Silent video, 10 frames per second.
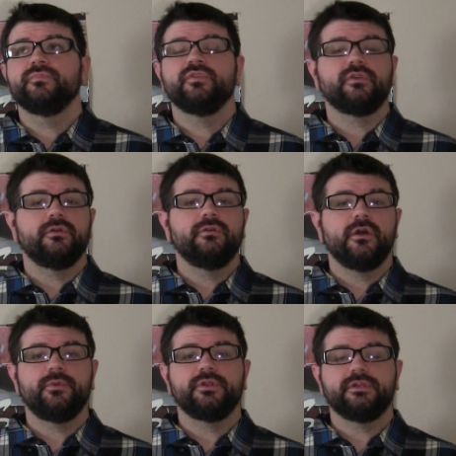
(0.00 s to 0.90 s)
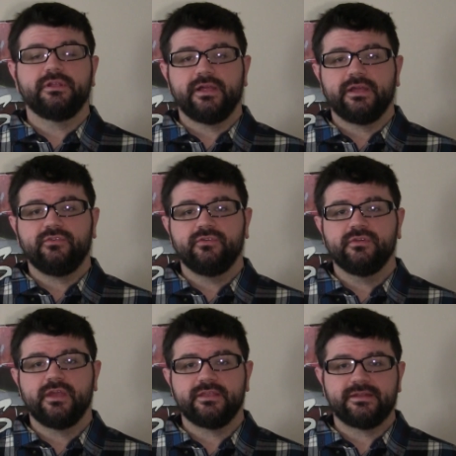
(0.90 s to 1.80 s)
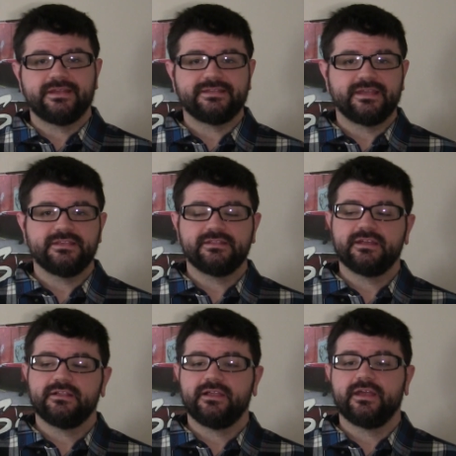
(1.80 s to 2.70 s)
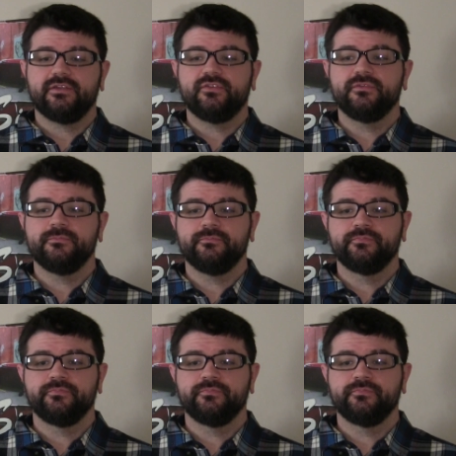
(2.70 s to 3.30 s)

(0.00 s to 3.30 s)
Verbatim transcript: so I'll put on the class, and then at the end of that class,